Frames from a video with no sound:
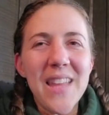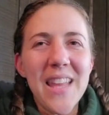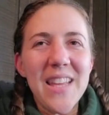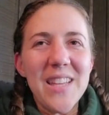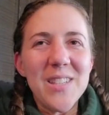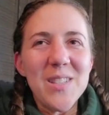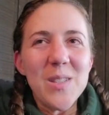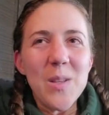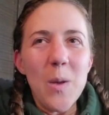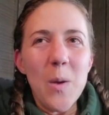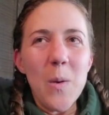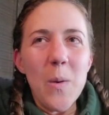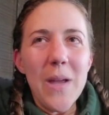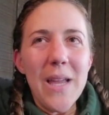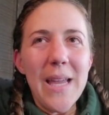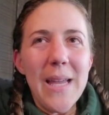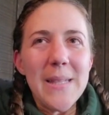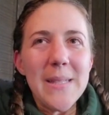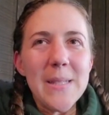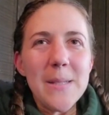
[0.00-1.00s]
So I
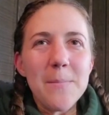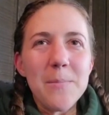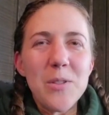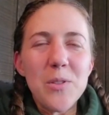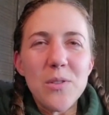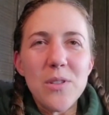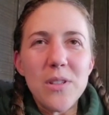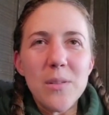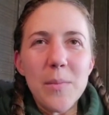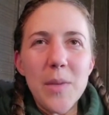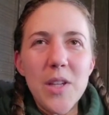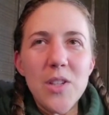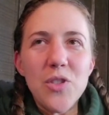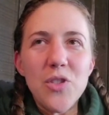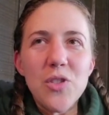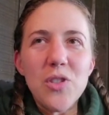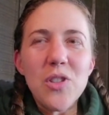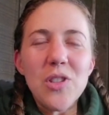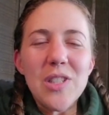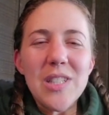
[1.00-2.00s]
ended up doing my
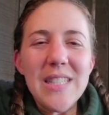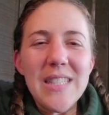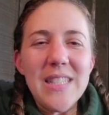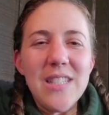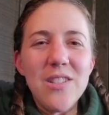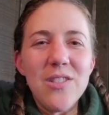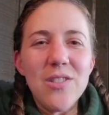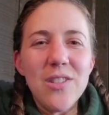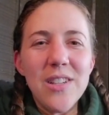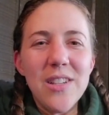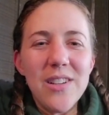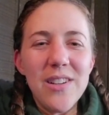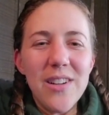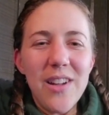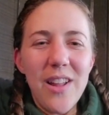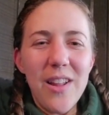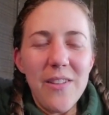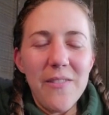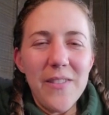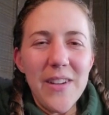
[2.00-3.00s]
junior and senior year at
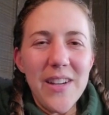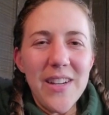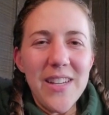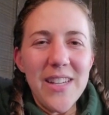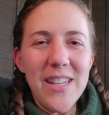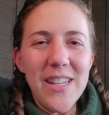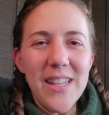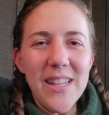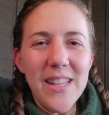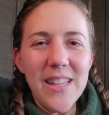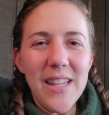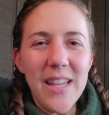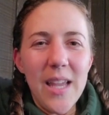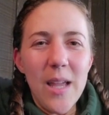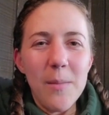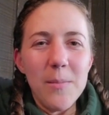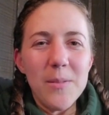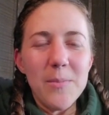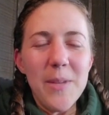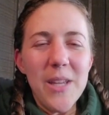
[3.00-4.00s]
Oliverian. They
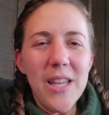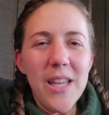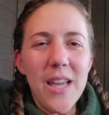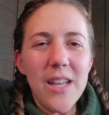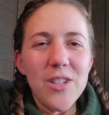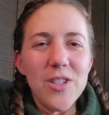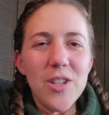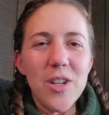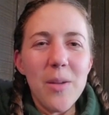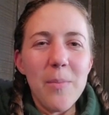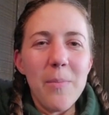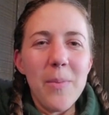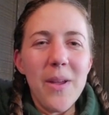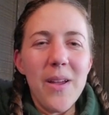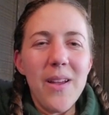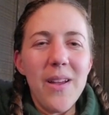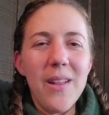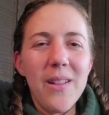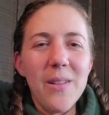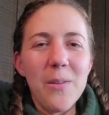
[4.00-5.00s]
helped me catch up
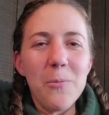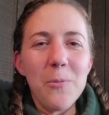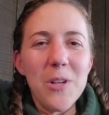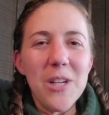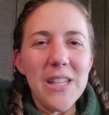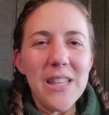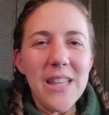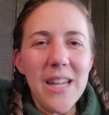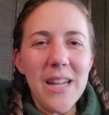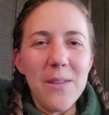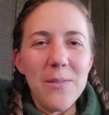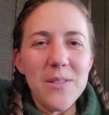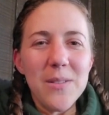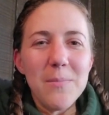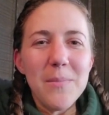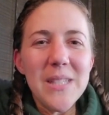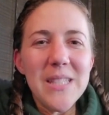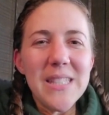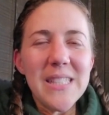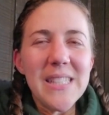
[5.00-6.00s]
on the work that I was
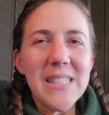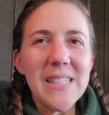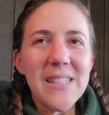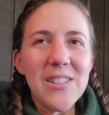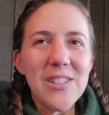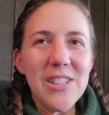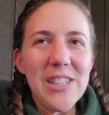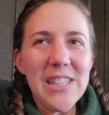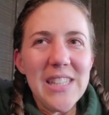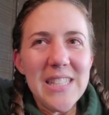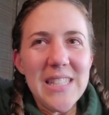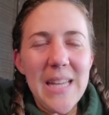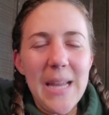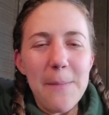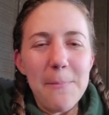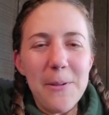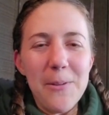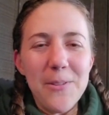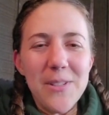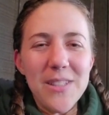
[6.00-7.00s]
missing during the
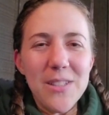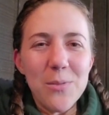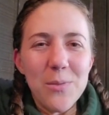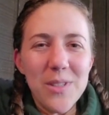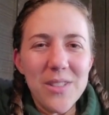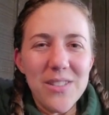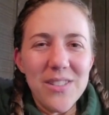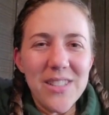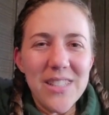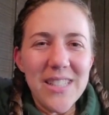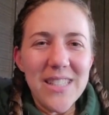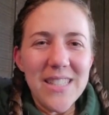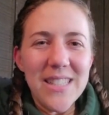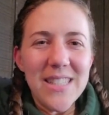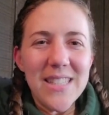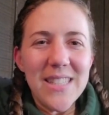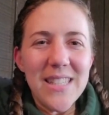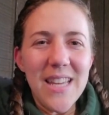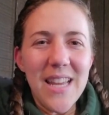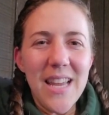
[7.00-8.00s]
time I went to wilderness,
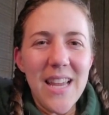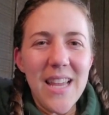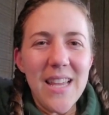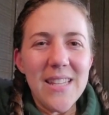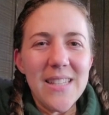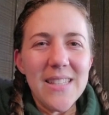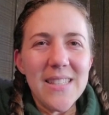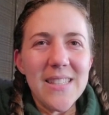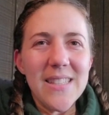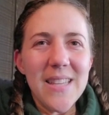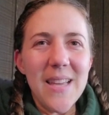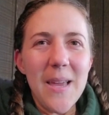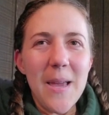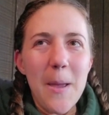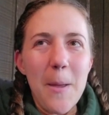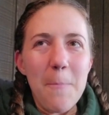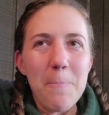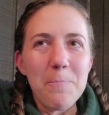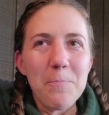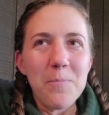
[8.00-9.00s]
and
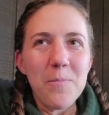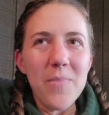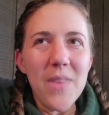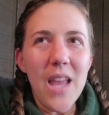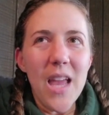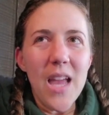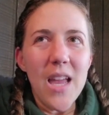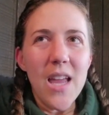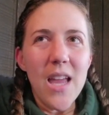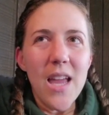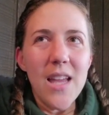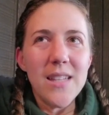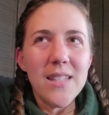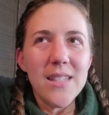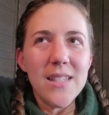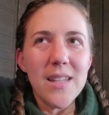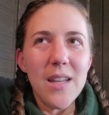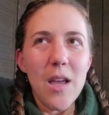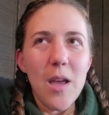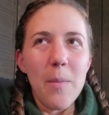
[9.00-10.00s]
I
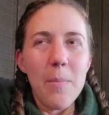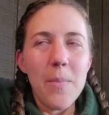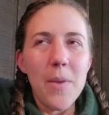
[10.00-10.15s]
ended up